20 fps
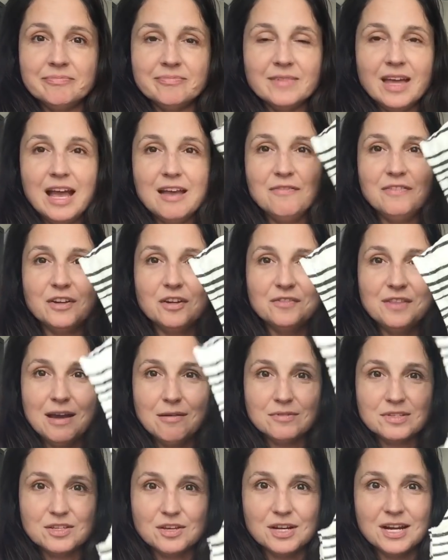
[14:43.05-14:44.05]
I figured that
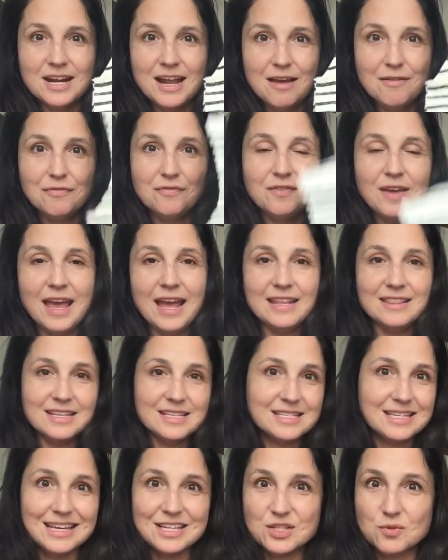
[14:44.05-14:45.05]
was good enough, and
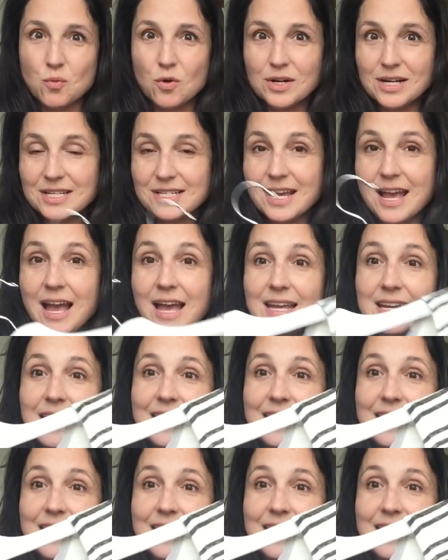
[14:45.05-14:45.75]
this gets worn a ton.